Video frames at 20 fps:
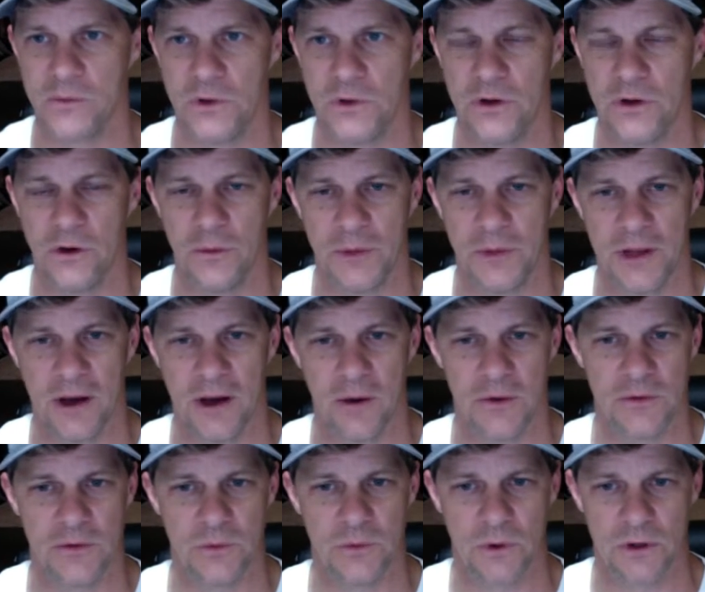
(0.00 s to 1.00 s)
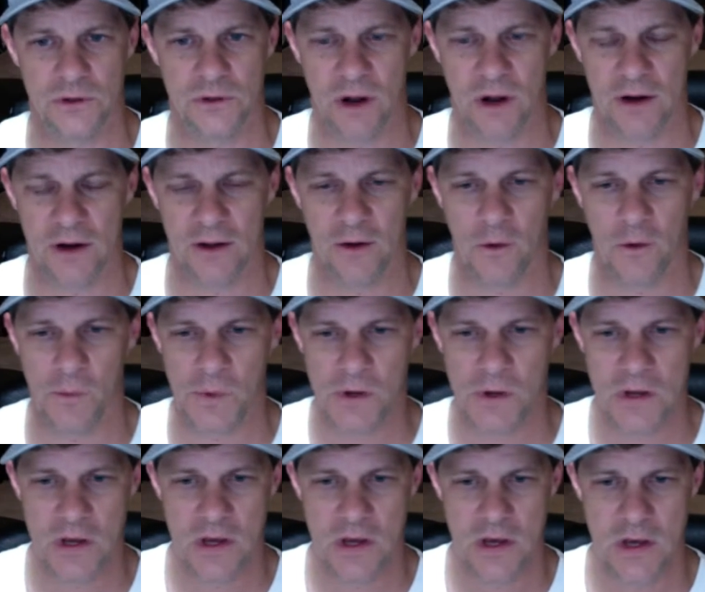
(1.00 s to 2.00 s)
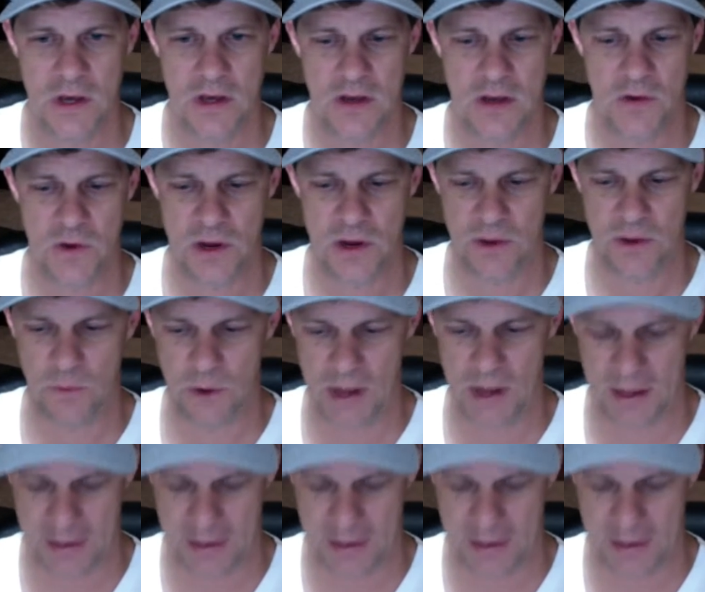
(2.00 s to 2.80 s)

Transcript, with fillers: you know me i always want to try to help any way i